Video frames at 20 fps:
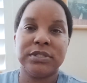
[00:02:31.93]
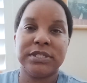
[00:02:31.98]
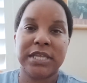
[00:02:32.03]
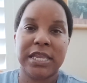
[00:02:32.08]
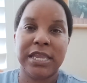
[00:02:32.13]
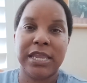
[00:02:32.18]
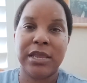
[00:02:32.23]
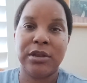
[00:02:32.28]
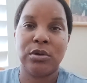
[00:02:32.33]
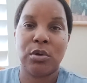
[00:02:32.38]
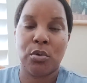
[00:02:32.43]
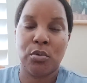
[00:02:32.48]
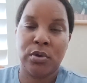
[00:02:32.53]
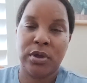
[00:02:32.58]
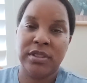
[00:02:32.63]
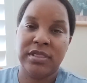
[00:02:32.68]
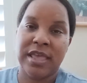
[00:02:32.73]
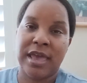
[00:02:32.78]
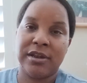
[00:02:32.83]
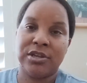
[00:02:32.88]
to get
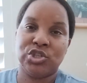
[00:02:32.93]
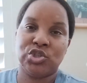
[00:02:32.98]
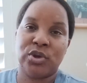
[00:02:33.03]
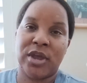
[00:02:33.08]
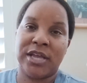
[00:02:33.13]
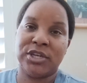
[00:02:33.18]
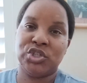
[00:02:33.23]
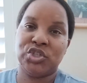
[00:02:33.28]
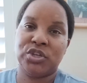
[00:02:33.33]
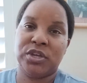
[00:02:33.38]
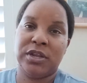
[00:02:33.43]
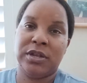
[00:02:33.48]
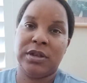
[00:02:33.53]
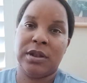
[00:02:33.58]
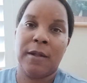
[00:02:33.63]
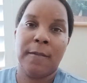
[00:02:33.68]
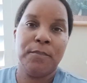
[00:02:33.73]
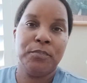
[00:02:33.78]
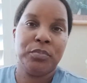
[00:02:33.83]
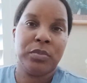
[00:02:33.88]
on that attraction